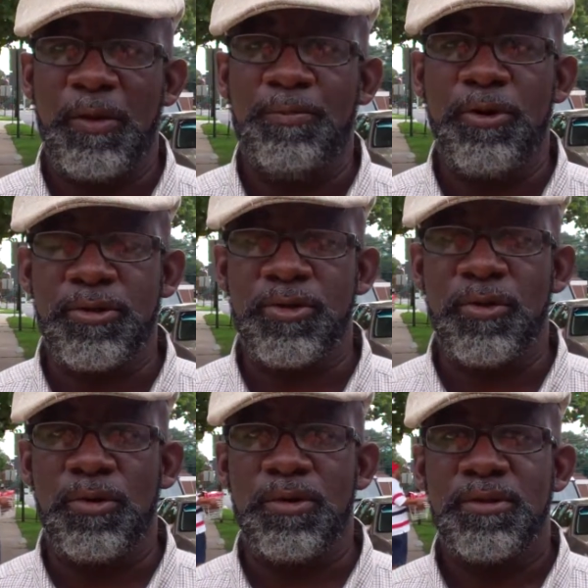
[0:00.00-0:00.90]

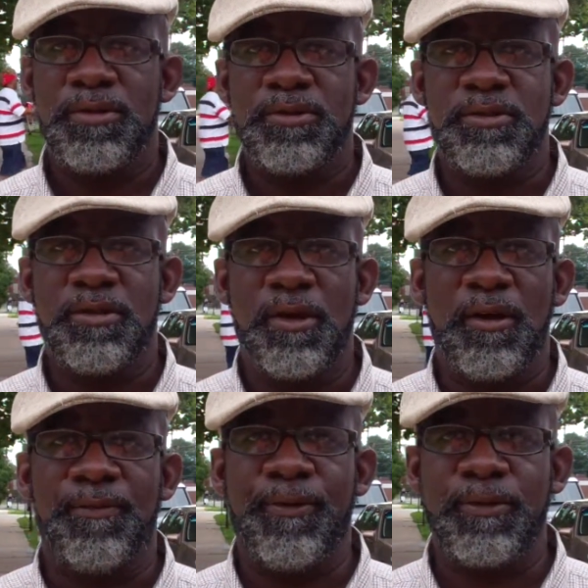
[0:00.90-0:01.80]
bookstore to
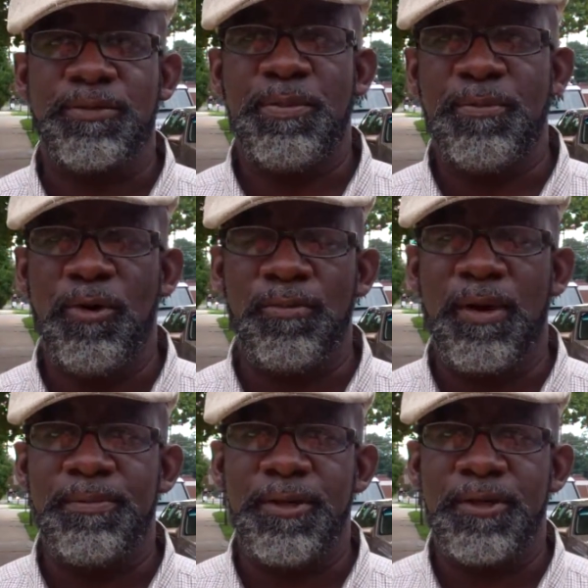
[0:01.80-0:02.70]
first promote
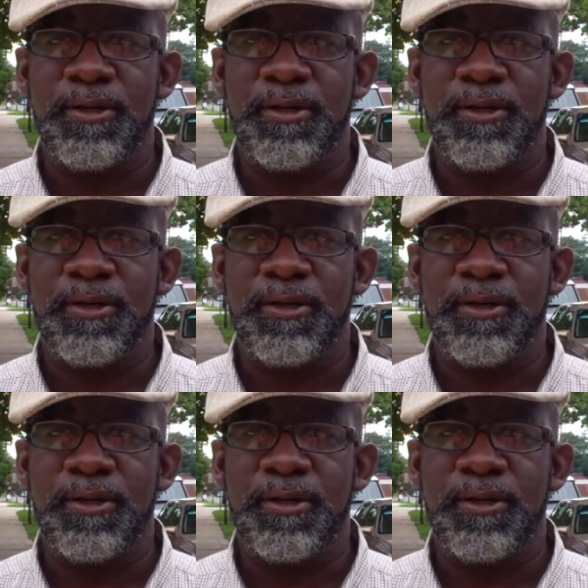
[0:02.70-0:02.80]
my book.